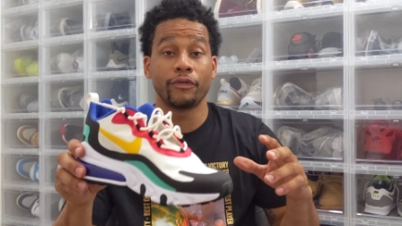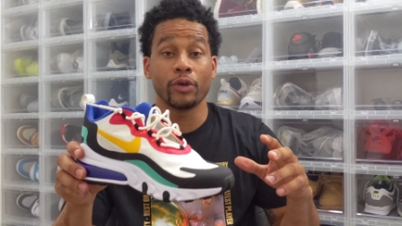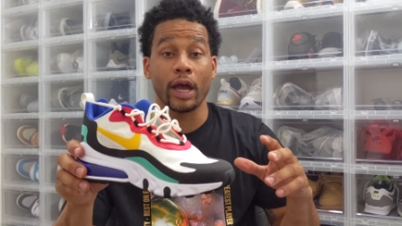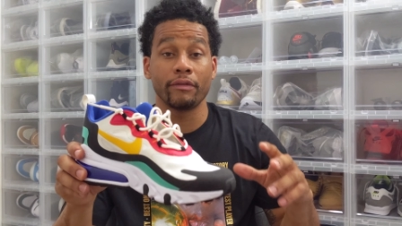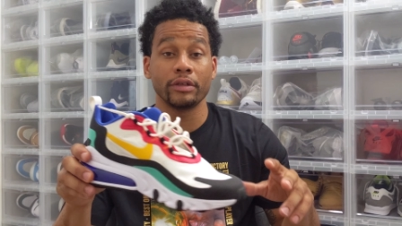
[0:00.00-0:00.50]
If
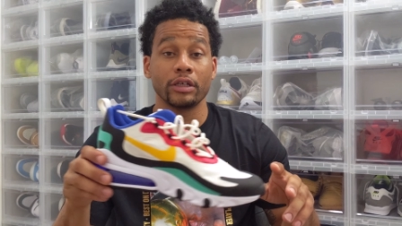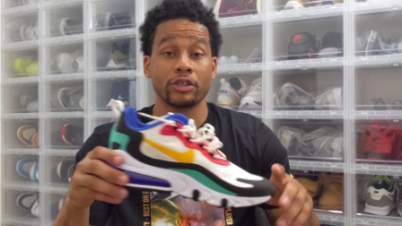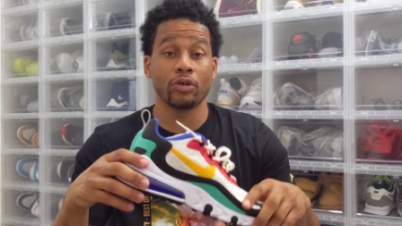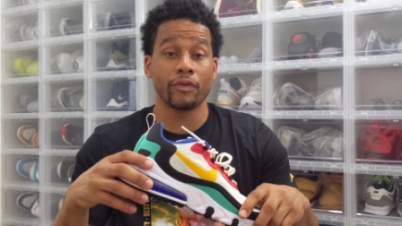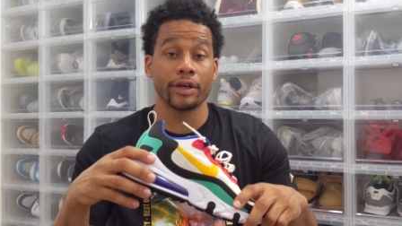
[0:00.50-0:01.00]
you haven't done
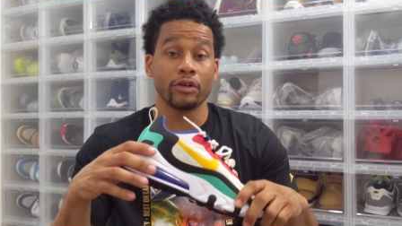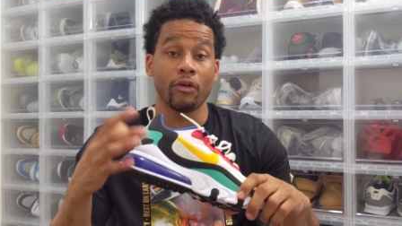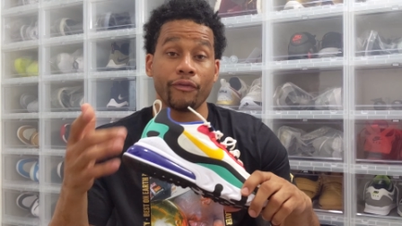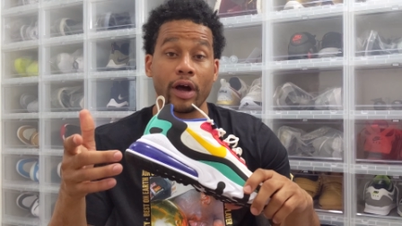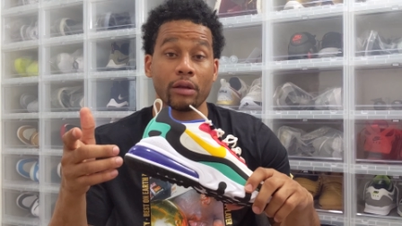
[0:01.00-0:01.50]
so already,
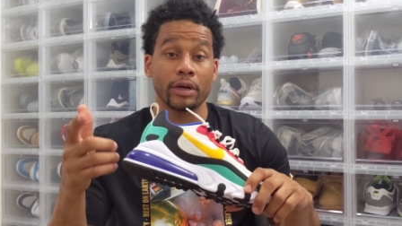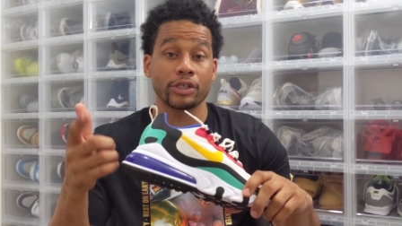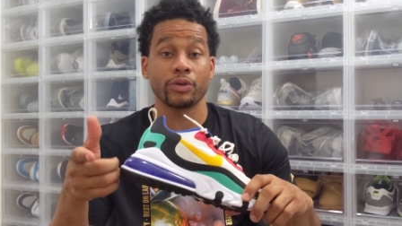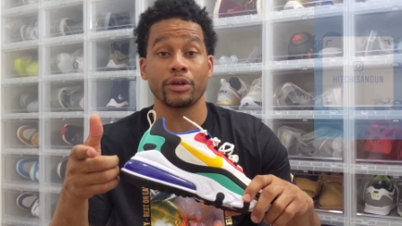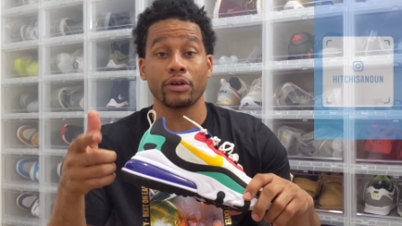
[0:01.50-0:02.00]
go follow my
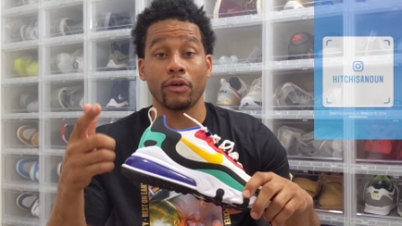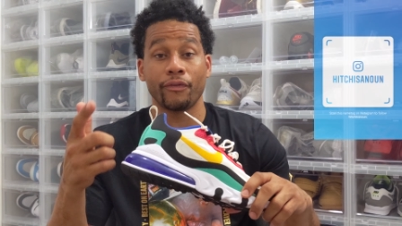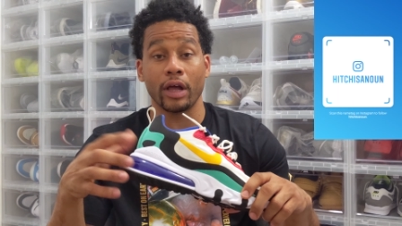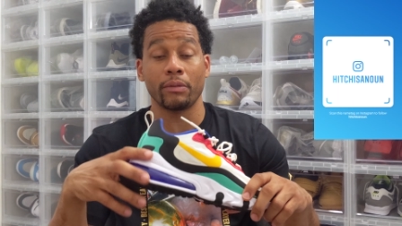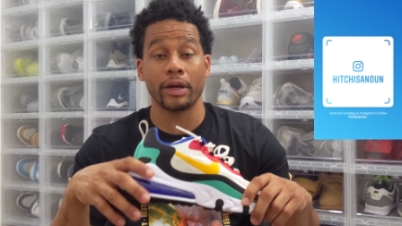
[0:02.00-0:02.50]
Twitter, go
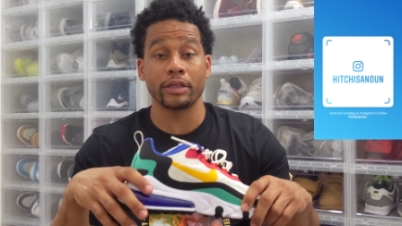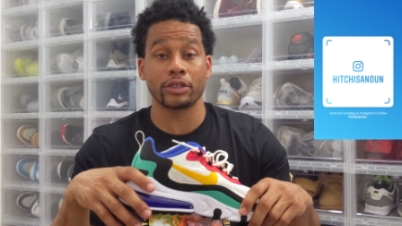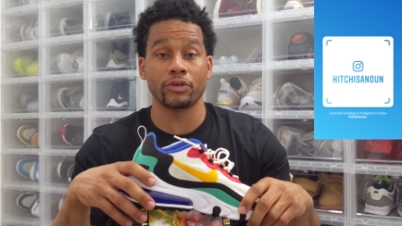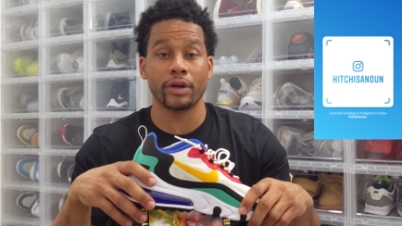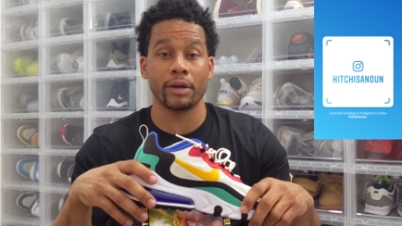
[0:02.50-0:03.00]
follow my
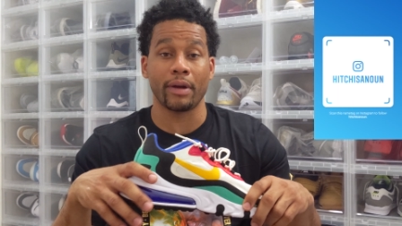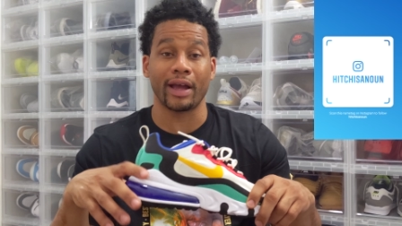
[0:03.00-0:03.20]
Instagram.